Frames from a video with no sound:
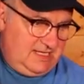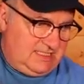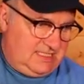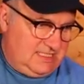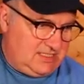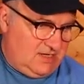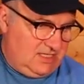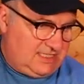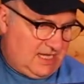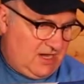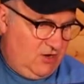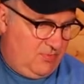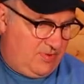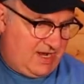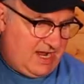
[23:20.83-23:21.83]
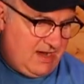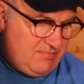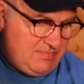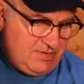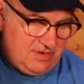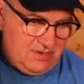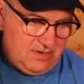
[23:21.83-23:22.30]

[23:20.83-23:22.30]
it decides to open up